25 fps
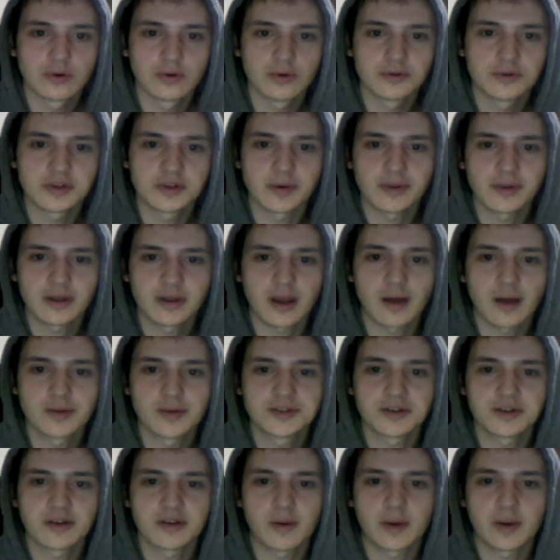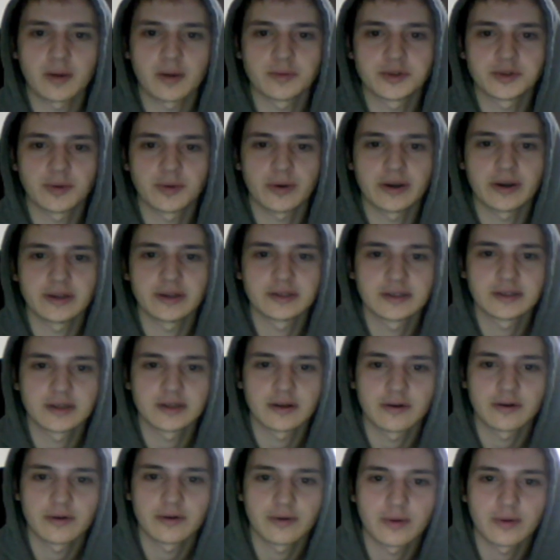Some of the comments are coming up twice.
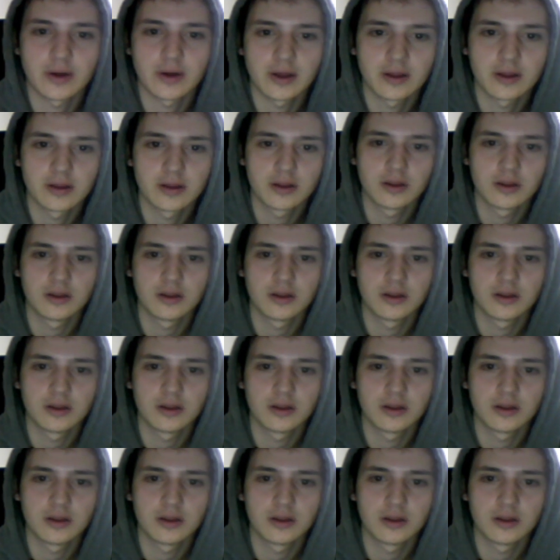I don't know why.